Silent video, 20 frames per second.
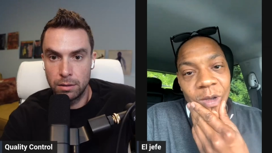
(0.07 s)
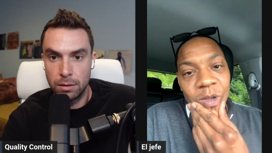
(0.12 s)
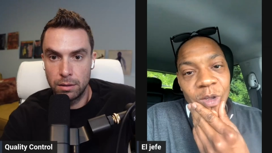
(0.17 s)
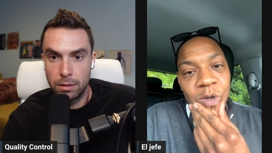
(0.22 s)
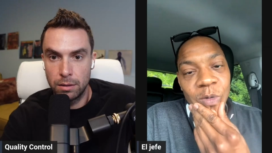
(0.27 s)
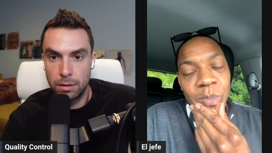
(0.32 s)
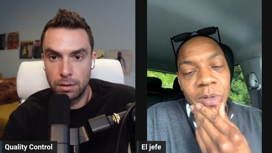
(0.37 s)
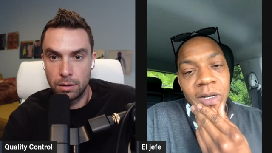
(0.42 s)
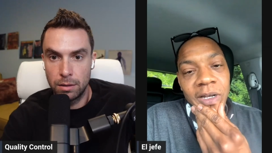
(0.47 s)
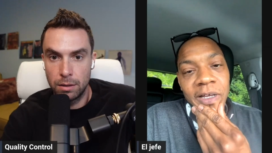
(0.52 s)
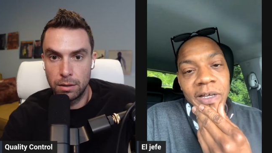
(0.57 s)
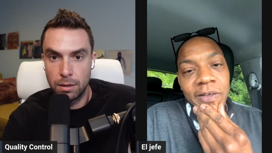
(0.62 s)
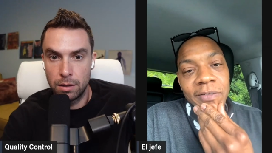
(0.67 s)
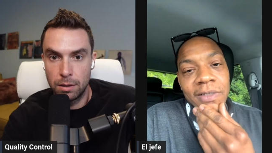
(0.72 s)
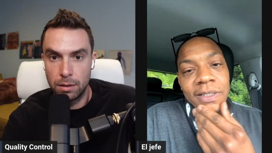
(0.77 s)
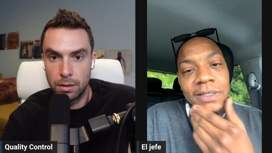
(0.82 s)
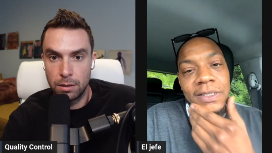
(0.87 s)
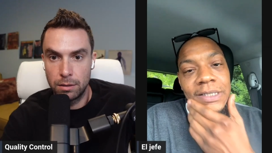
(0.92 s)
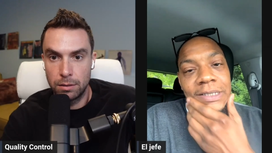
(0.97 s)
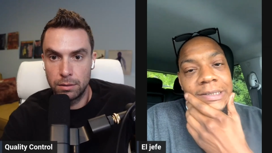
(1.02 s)
Speaker 1: you believe
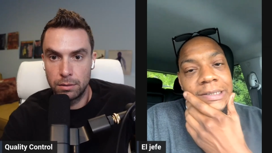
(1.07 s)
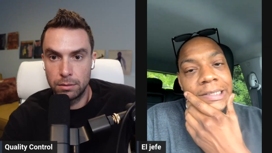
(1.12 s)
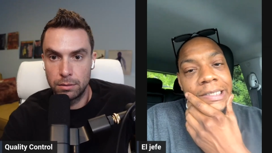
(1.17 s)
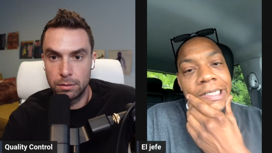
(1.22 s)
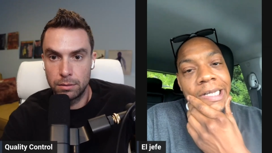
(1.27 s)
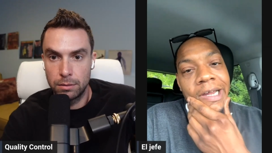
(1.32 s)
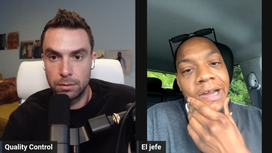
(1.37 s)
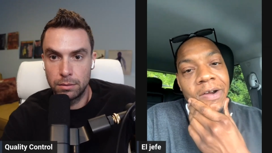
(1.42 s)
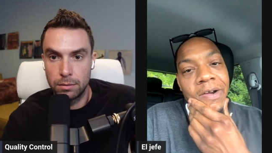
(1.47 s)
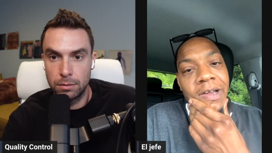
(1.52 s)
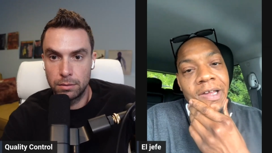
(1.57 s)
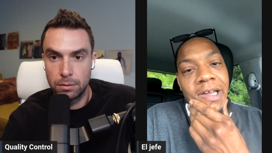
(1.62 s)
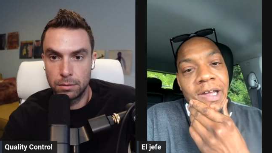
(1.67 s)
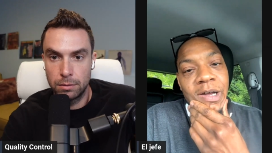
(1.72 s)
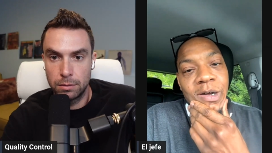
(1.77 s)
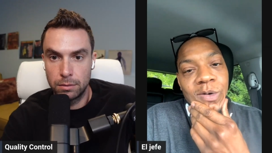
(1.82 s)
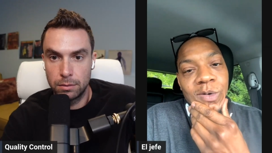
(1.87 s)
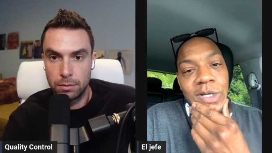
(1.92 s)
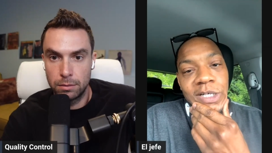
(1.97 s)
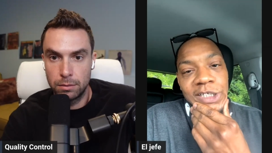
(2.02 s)
that this
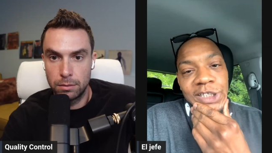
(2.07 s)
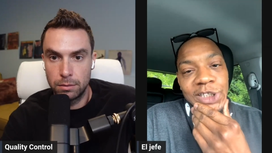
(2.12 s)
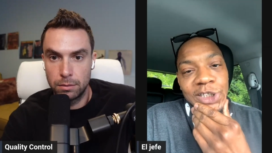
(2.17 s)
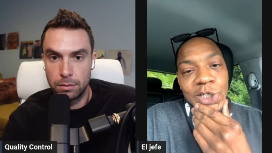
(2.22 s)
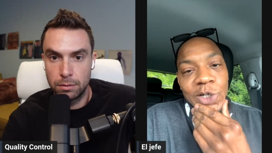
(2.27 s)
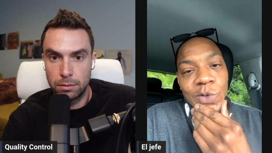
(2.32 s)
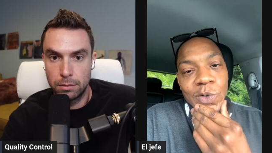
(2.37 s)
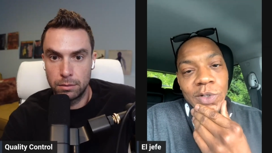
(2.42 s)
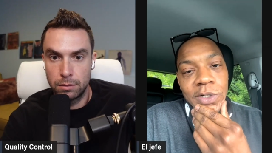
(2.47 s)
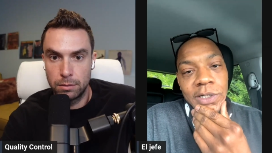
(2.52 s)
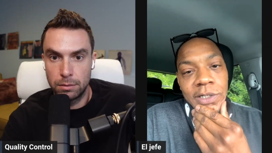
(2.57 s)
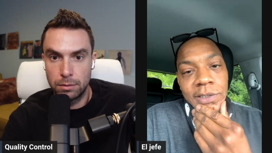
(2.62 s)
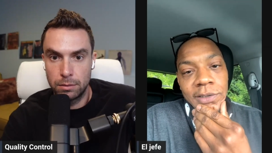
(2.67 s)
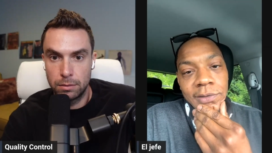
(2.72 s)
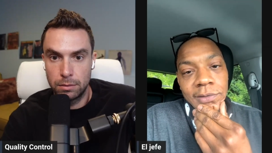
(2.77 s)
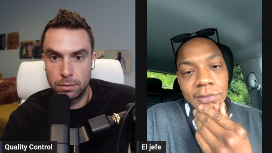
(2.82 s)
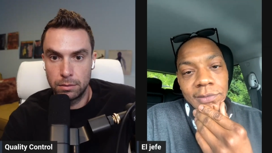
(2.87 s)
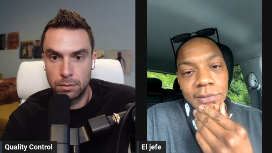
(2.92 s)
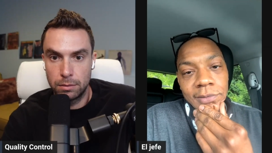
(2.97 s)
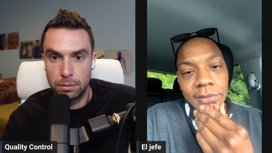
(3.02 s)
scenario is showing
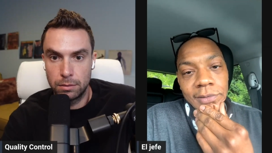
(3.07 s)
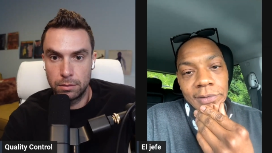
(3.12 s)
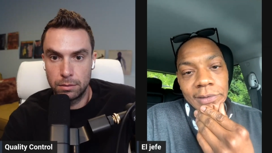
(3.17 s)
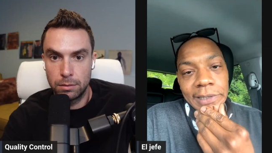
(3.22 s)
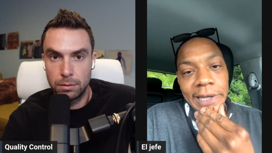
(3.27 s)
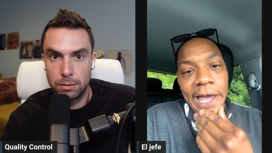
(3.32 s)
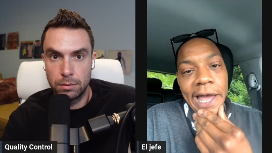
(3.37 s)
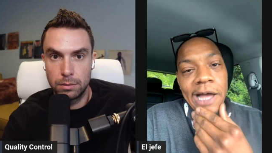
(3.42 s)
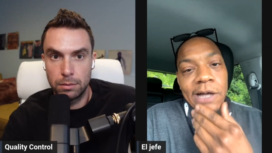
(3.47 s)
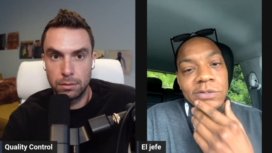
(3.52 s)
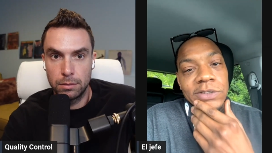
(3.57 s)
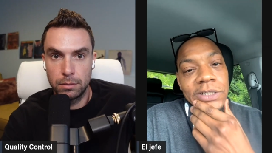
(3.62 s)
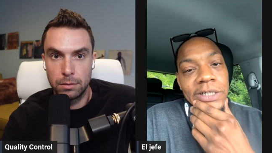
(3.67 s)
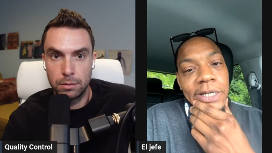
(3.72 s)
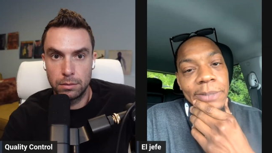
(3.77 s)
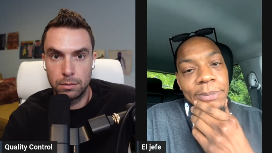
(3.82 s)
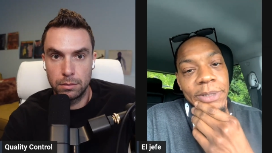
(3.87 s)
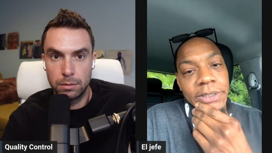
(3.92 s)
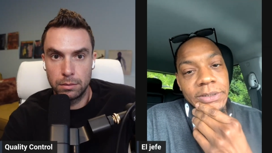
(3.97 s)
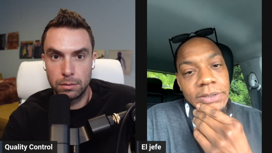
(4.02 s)
Cal's
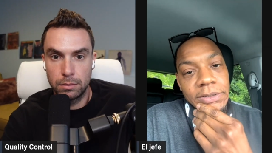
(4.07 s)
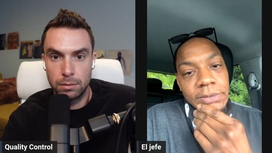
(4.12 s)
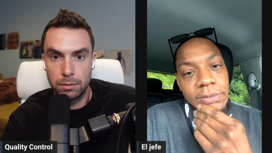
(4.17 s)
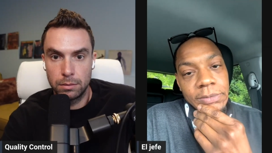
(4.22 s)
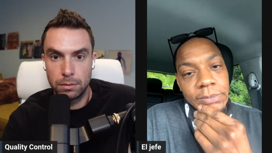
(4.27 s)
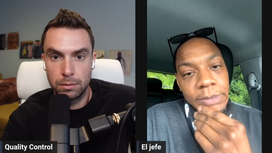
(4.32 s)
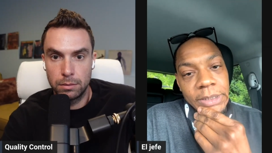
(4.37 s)
limits?